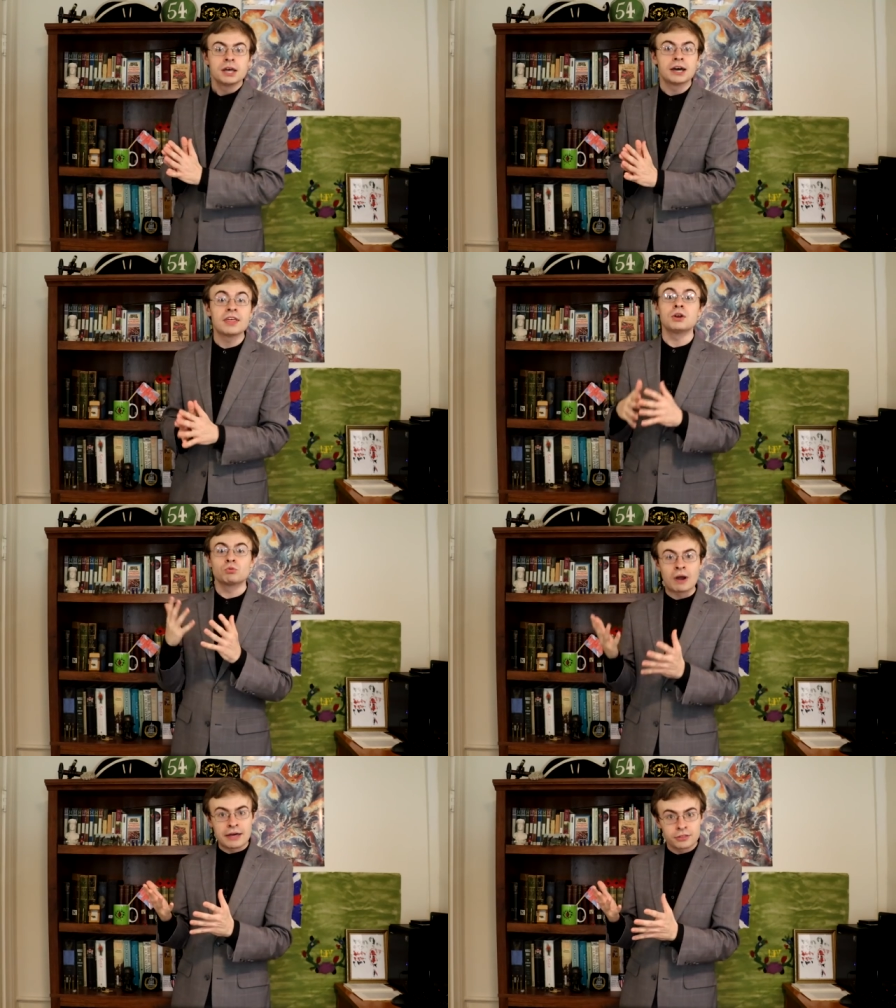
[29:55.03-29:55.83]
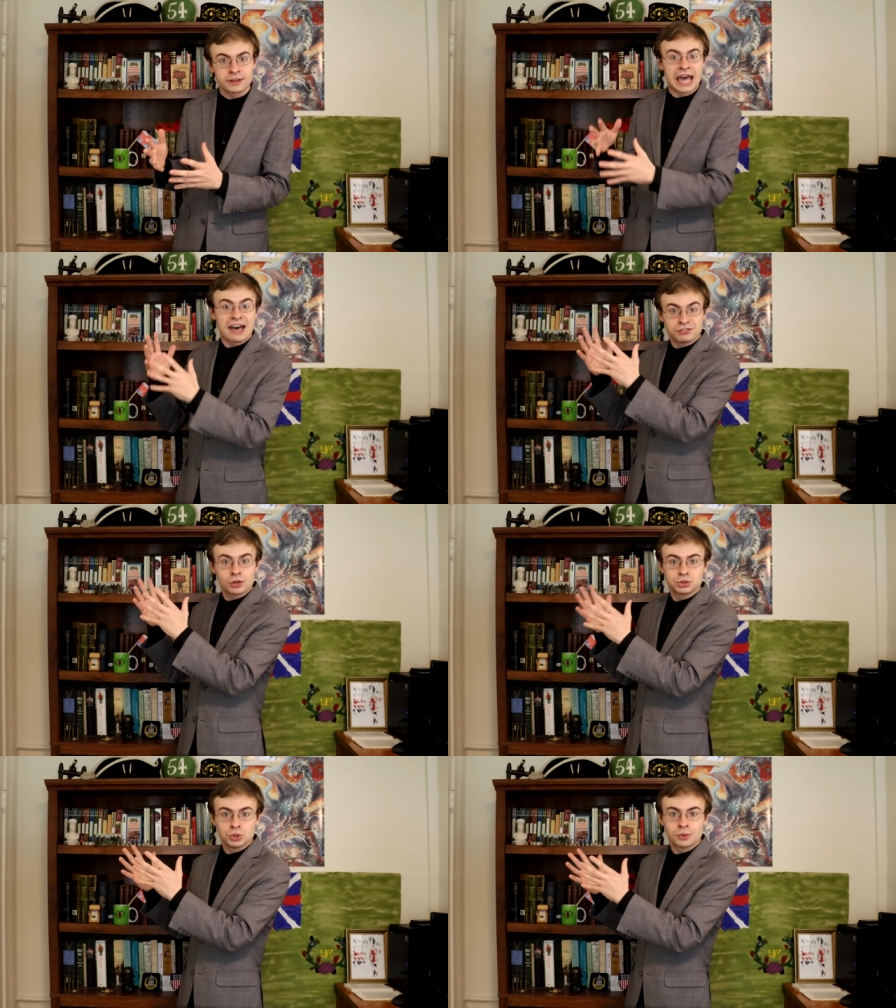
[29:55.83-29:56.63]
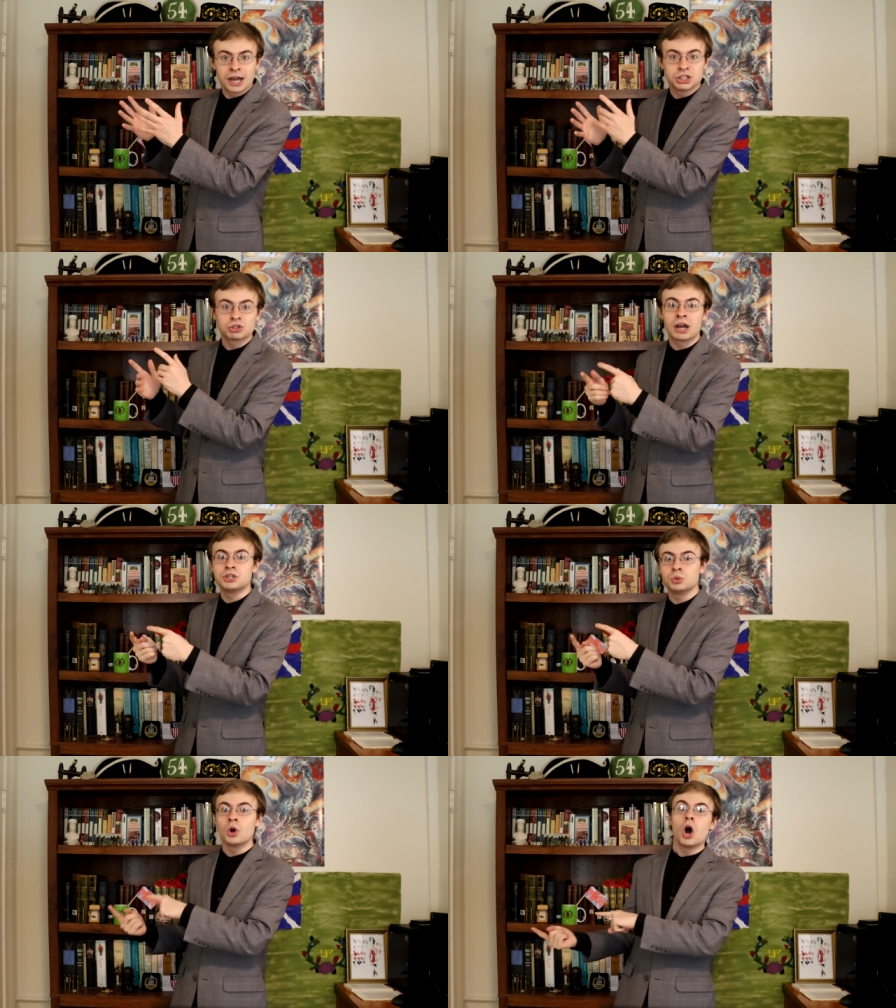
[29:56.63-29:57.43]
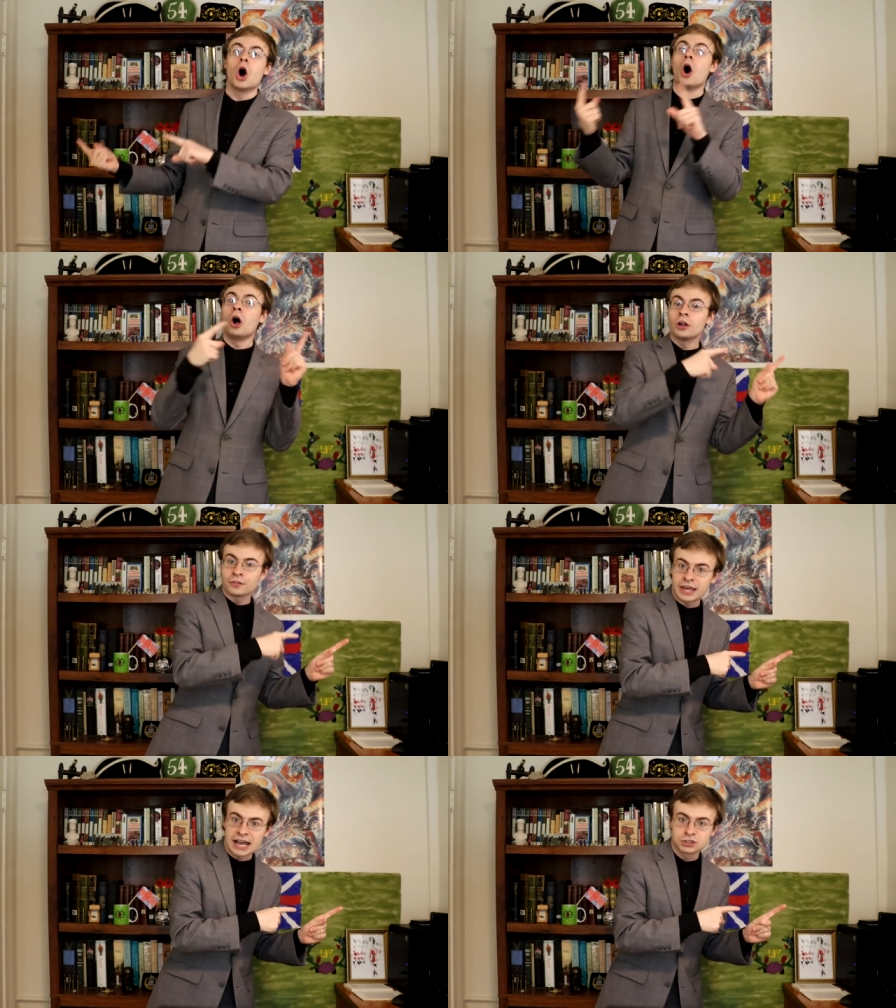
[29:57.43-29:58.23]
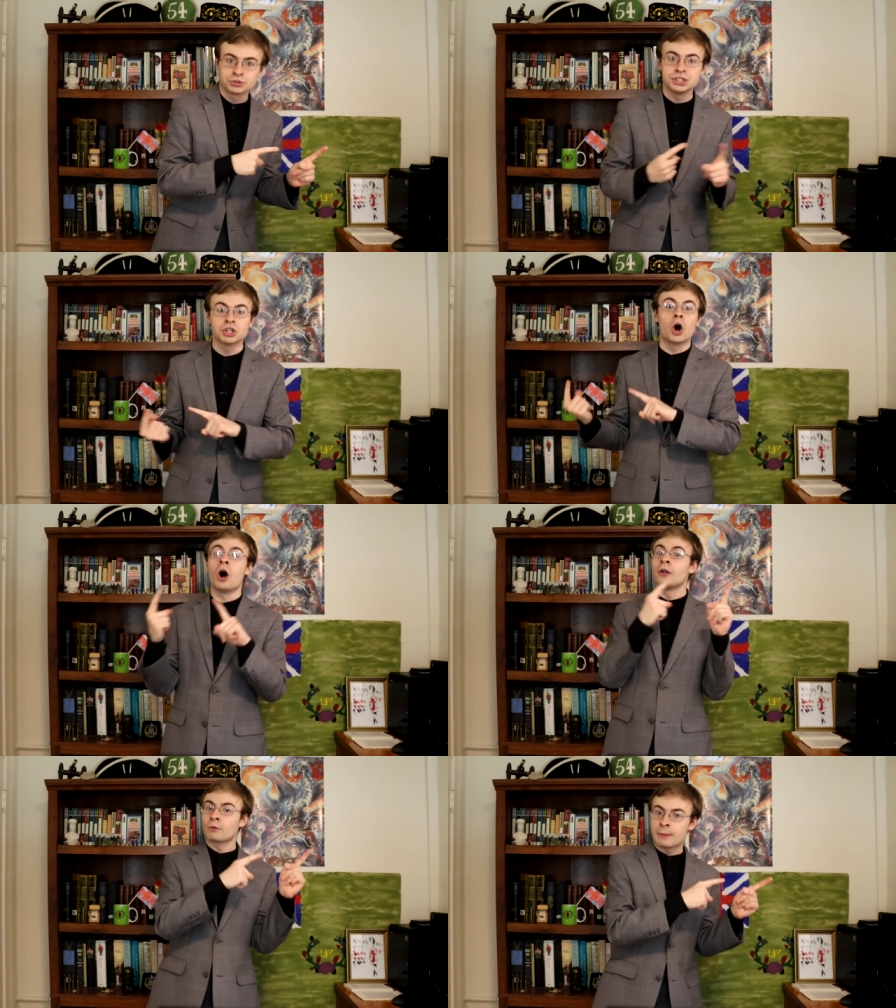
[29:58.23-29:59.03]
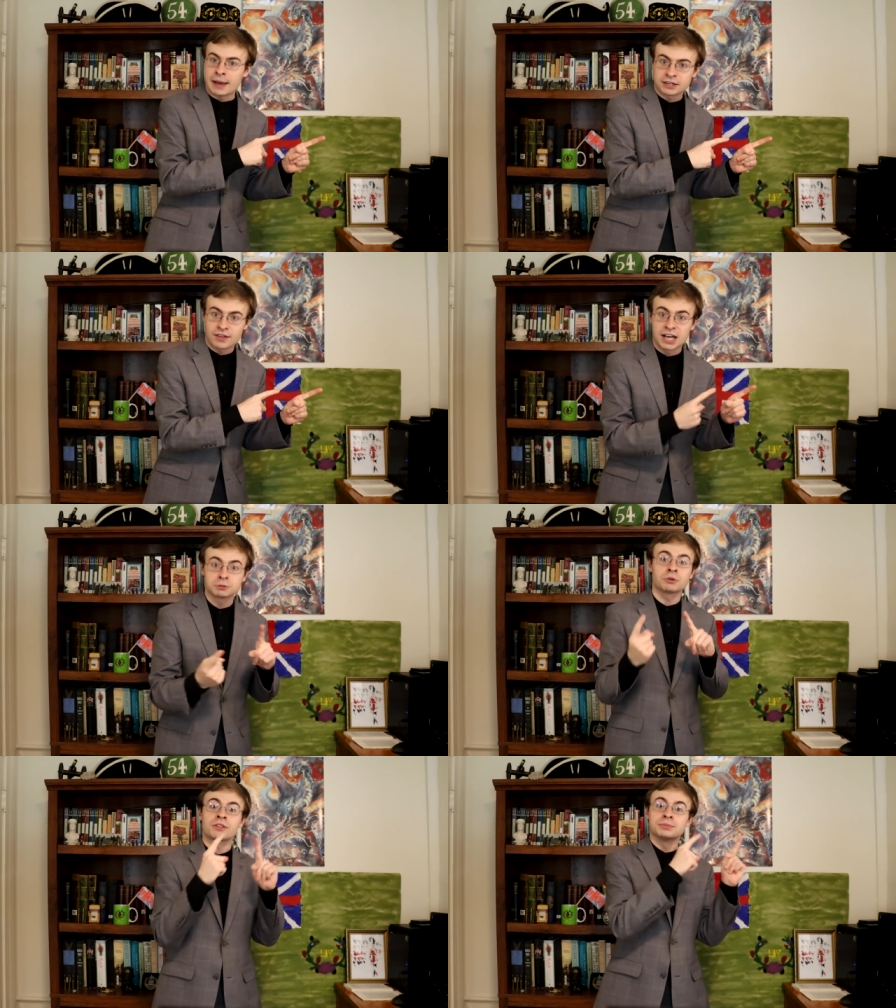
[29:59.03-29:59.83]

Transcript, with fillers: And then rather than having those two guys trying to haul the casualties all the way back to the hospital